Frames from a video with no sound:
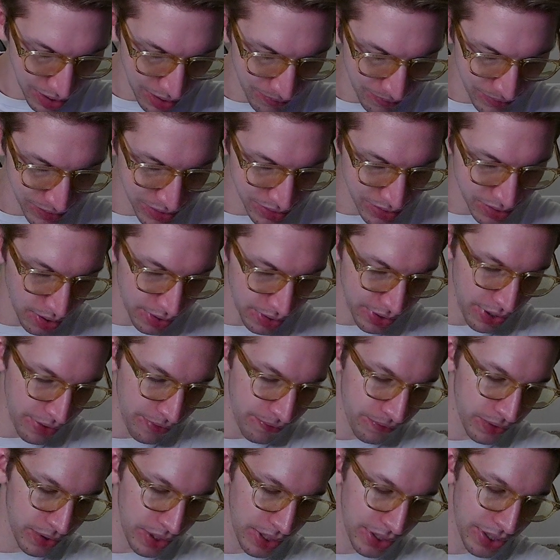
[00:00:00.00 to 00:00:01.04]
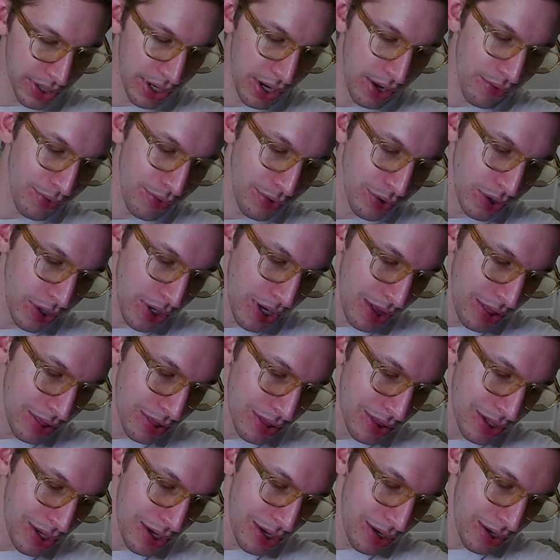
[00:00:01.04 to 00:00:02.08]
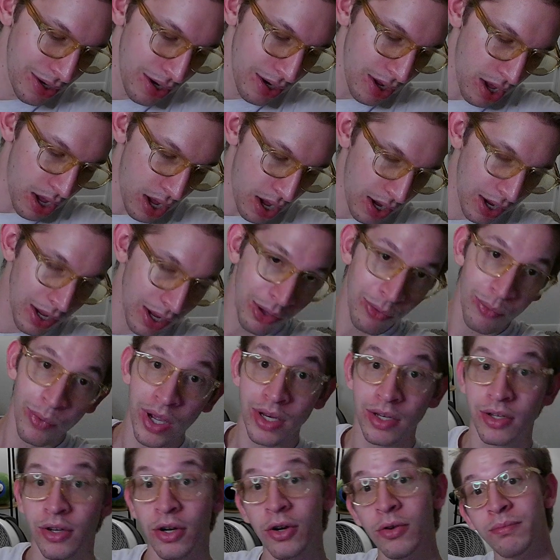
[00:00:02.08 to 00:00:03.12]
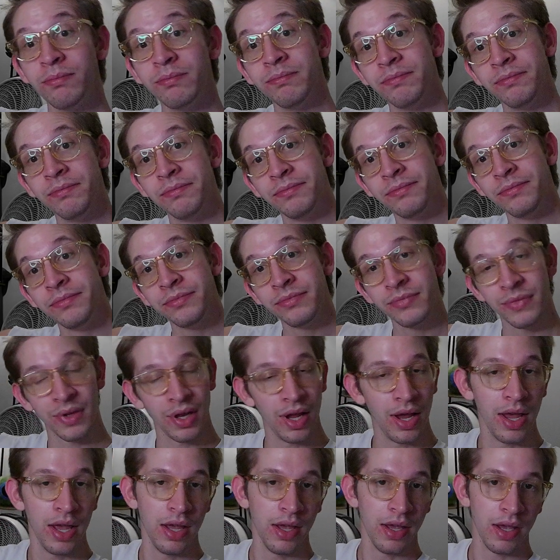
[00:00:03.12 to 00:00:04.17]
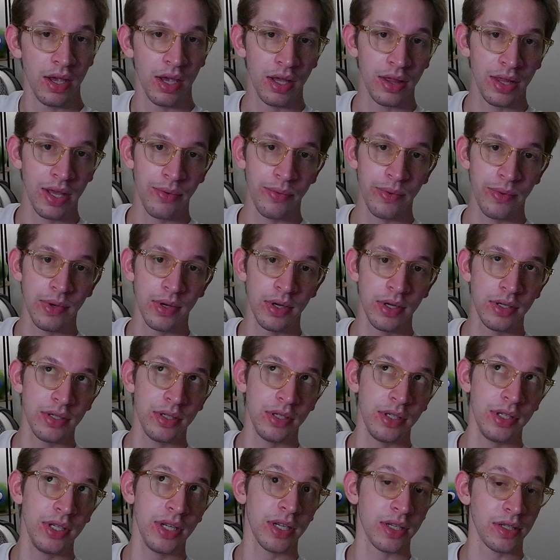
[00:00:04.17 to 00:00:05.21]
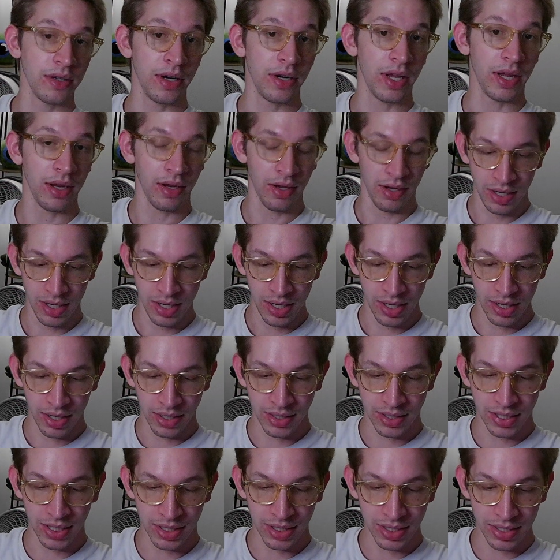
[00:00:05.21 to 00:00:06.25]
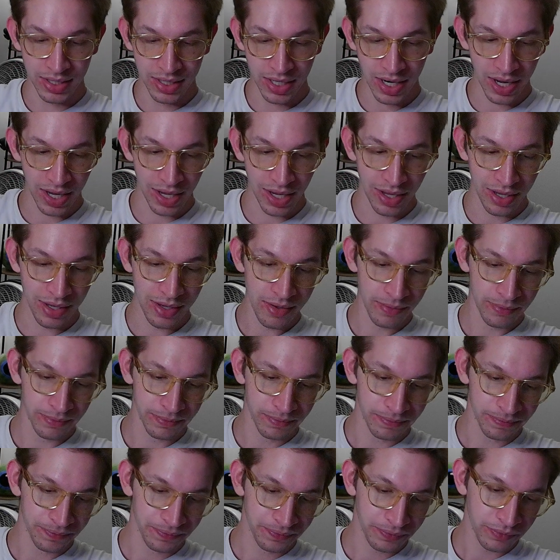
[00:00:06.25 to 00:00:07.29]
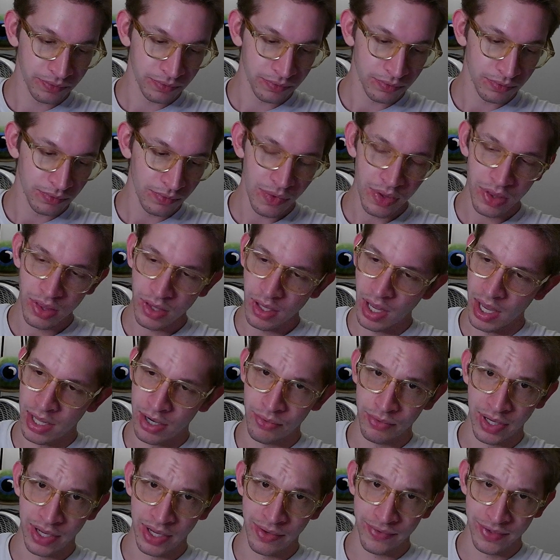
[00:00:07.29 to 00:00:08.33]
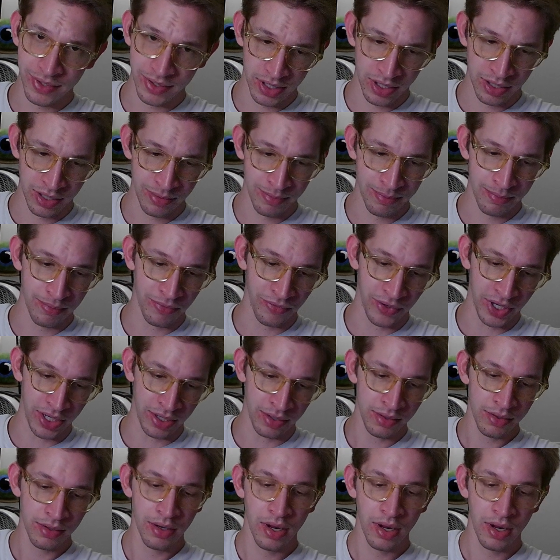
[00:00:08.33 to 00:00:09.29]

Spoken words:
we just hung out for like an hour, and then I went home. And that was yesterday. Today, I don't have it written.